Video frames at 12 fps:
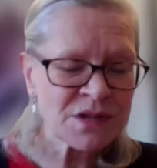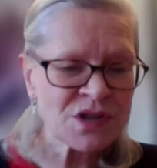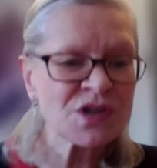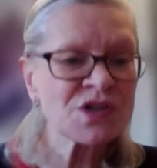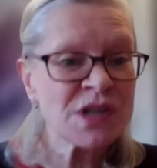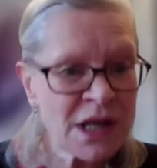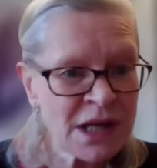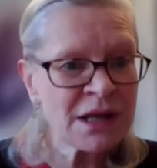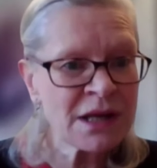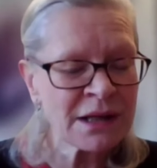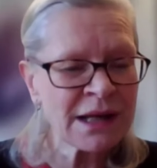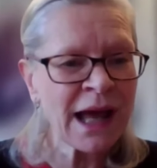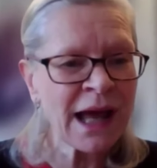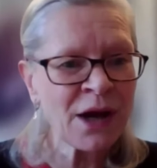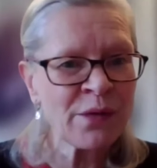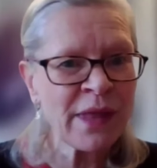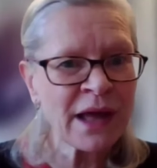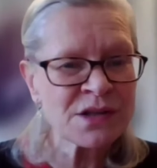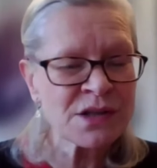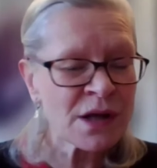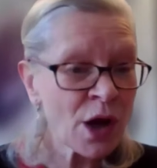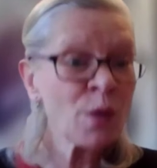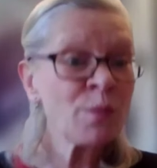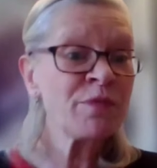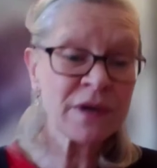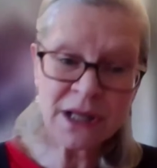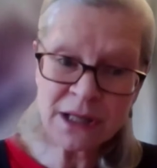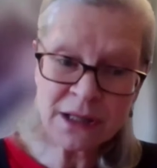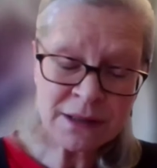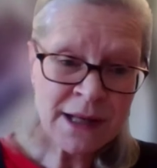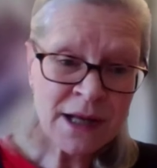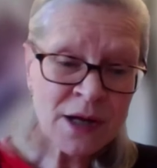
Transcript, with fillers: to see and how that hopefully